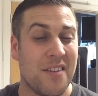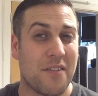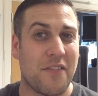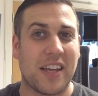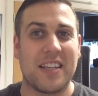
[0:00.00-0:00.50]
The
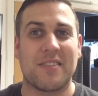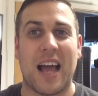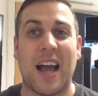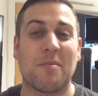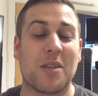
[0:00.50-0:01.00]
thing is
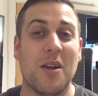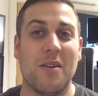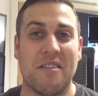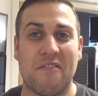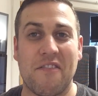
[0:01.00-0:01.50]

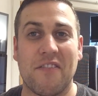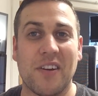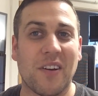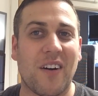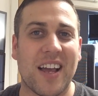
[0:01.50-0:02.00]
absolutely
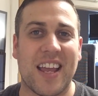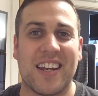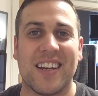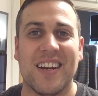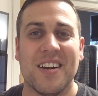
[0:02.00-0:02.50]

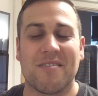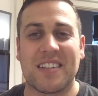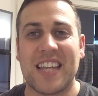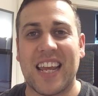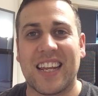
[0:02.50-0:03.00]
flying
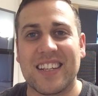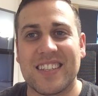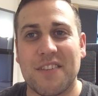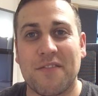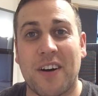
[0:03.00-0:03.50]

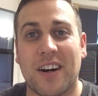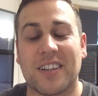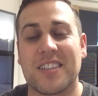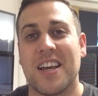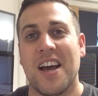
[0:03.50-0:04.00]
ridiculously
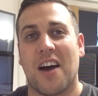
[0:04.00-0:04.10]
fast.